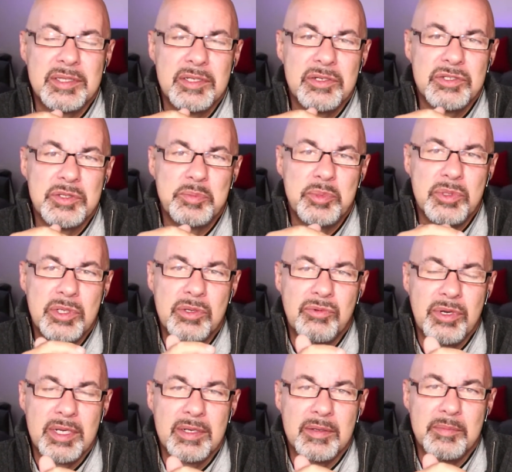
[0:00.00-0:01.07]
there's a book
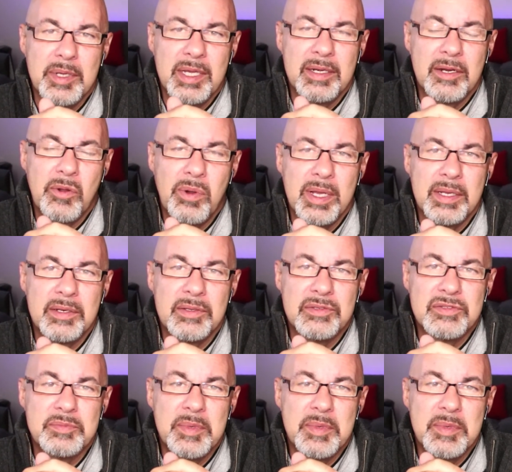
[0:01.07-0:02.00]
written by an acquaintance of